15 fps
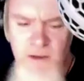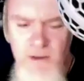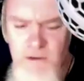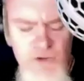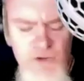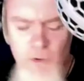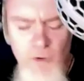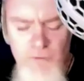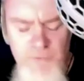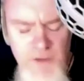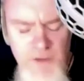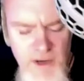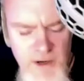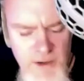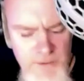Too old for
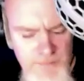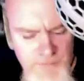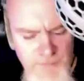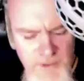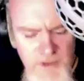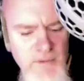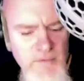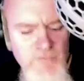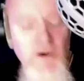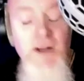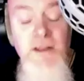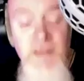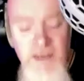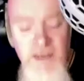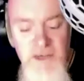that now. Funny
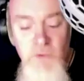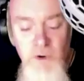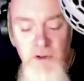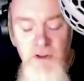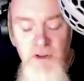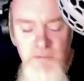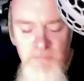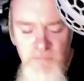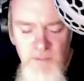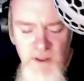thing is, if